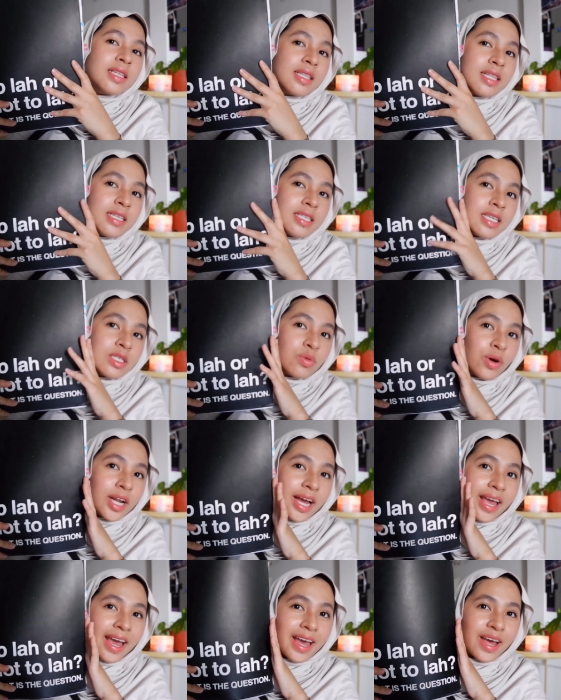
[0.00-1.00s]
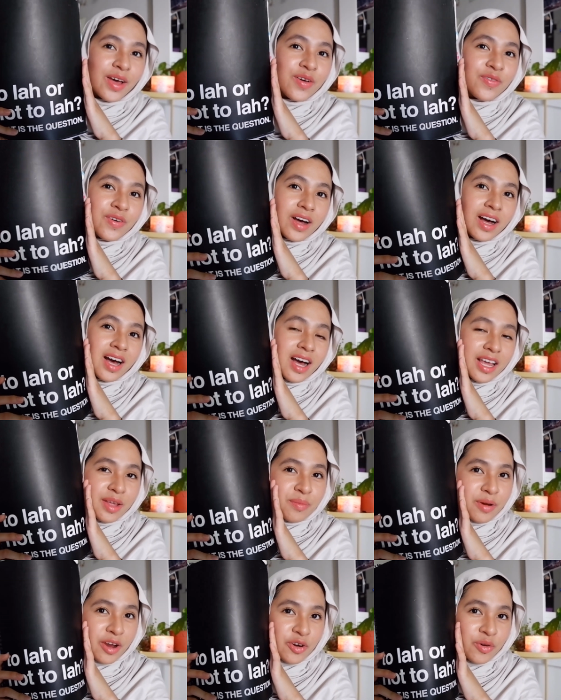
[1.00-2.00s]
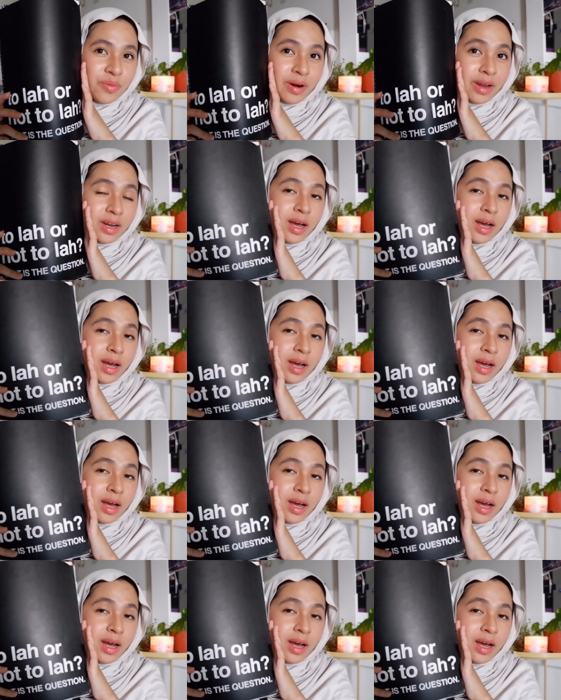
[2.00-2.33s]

this is what I have in my room right